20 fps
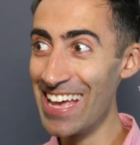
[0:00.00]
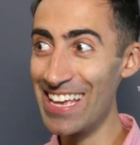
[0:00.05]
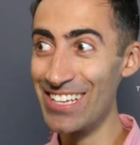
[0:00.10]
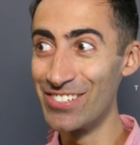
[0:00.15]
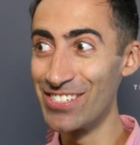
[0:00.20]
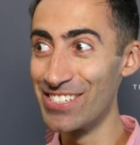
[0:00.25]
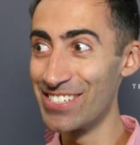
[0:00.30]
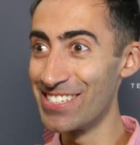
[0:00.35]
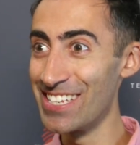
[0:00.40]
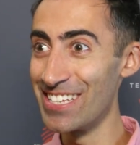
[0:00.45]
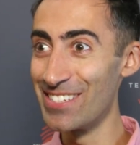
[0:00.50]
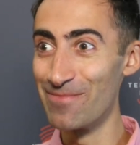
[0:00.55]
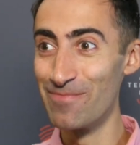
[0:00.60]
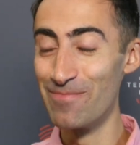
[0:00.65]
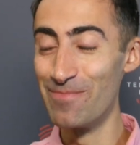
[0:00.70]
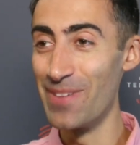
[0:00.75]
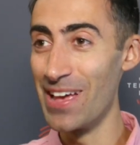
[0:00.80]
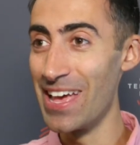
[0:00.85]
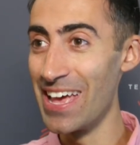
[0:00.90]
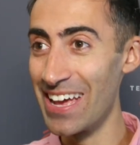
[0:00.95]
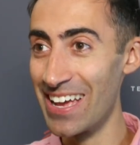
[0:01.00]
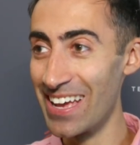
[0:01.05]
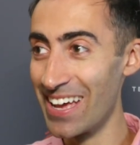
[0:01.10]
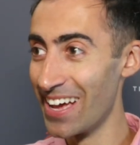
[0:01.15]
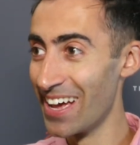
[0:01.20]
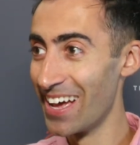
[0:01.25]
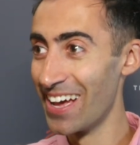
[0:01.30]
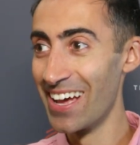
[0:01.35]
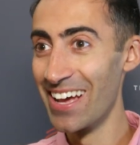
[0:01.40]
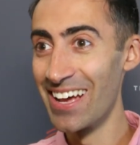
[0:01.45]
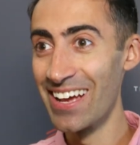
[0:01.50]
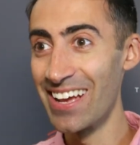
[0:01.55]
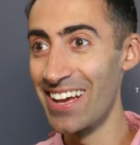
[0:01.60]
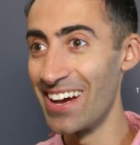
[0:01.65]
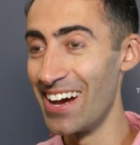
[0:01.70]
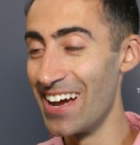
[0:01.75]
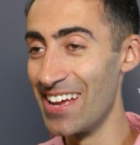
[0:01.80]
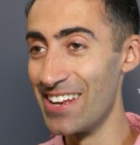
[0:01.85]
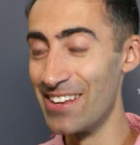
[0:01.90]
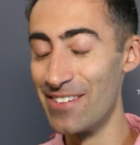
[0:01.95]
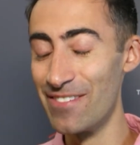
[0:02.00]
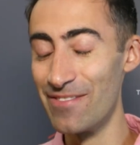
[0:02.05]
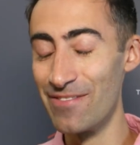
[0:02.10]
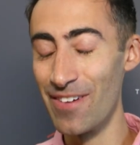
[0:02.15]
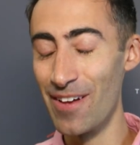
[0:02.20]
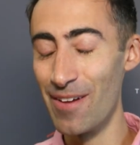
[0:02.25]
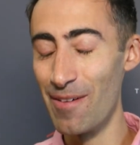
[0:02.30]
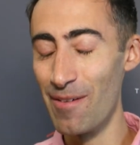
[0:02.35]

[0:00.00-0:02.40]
It's just this big kind of